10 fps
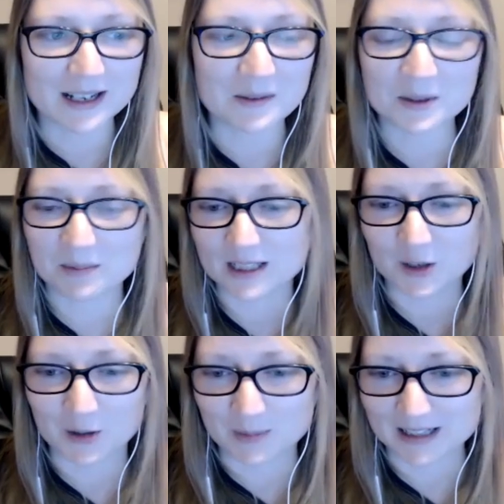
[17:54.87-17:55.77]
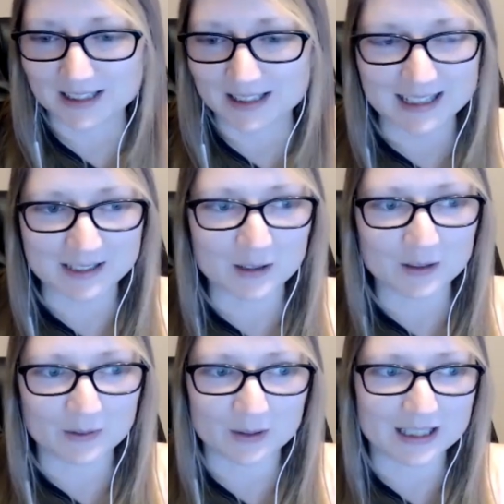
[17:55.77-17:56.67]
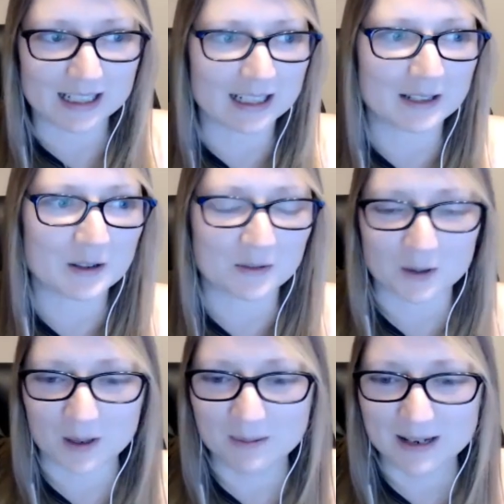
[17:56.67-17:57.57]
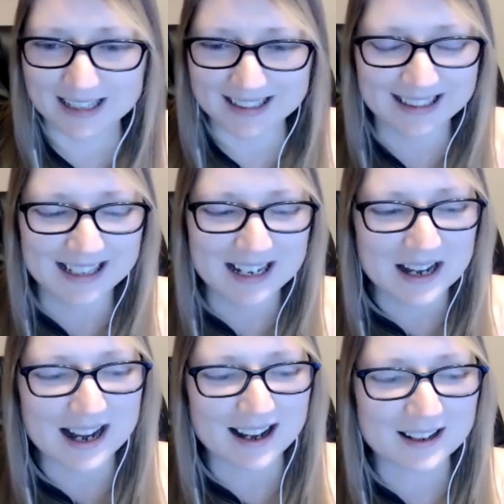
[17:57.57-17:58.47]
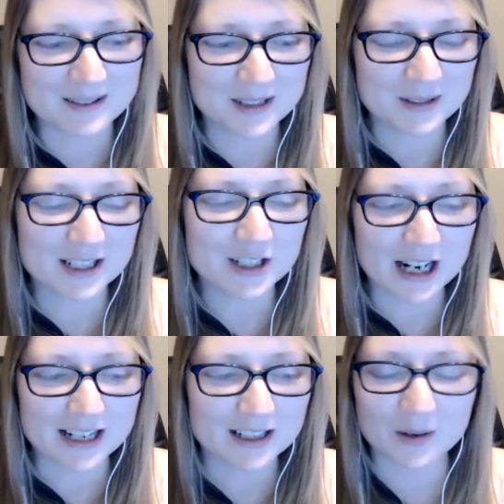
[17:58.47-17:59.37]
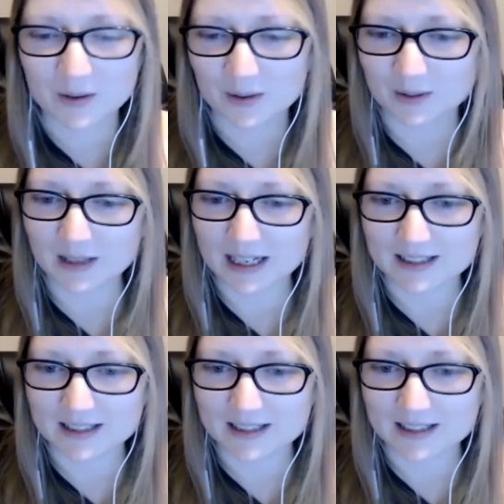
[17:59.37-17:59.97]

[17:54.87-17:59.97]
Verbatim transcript: it would be so messy and confusing and overwhelming. Um, so I try to go through, like,